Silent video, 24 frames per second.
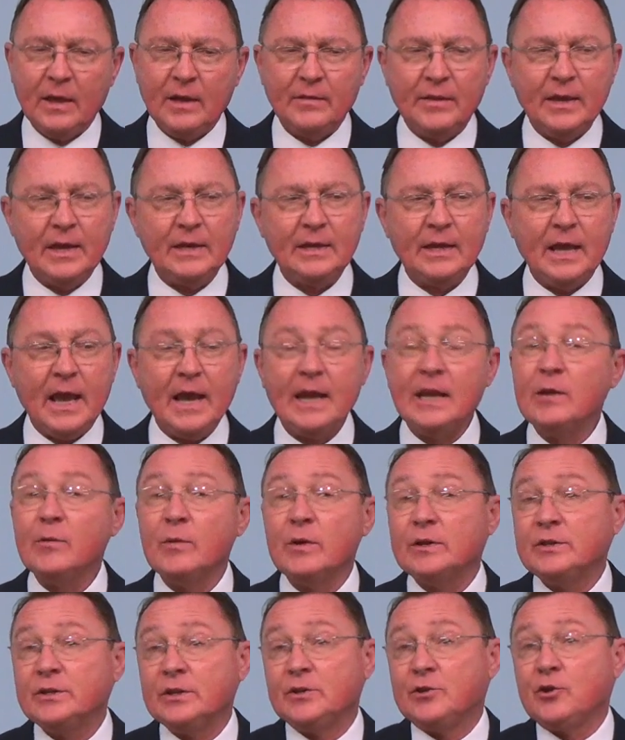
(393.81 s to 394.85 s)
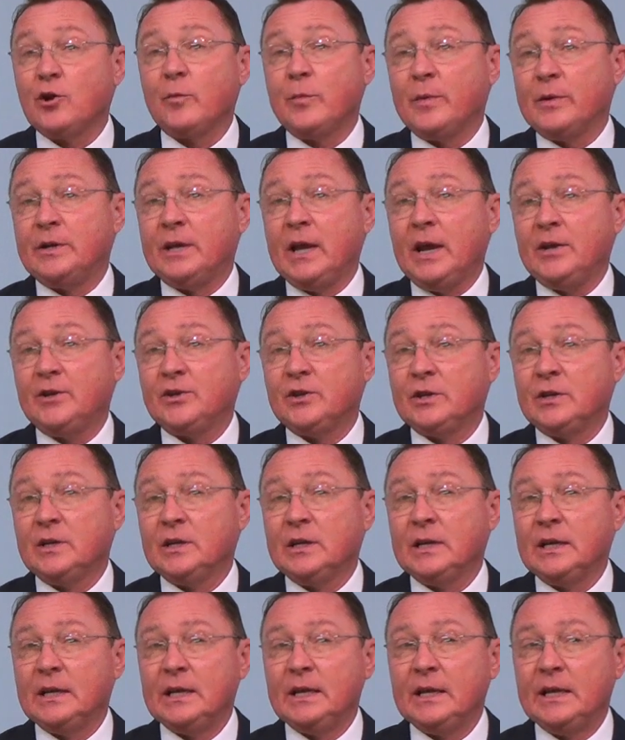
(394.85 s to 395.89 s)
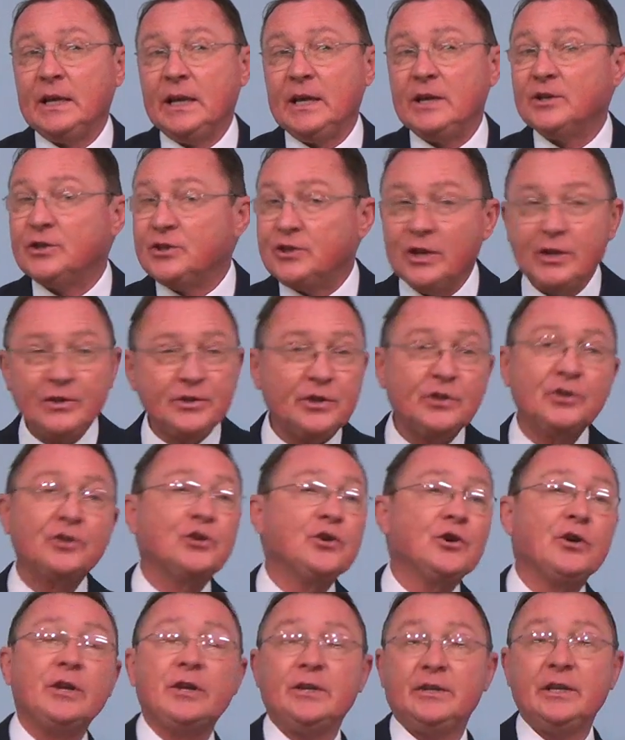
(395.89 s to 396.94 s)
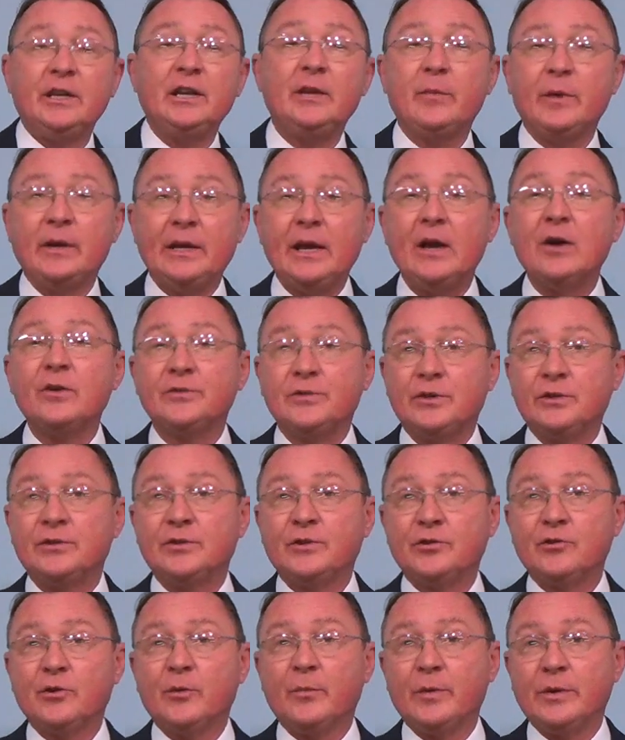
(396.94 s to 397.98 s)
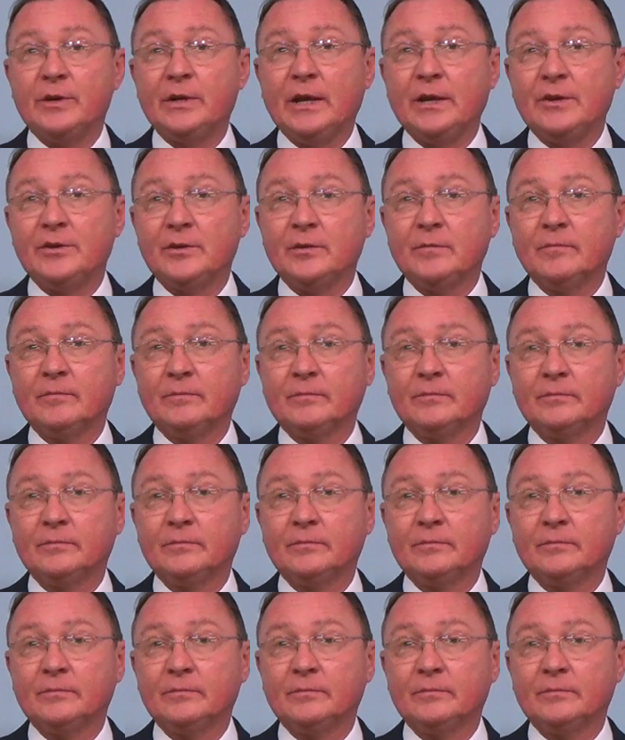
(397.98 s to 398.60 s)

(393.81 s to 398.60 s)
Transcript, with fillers: then anyone's interpretation is just as good as anybody else's interpretation.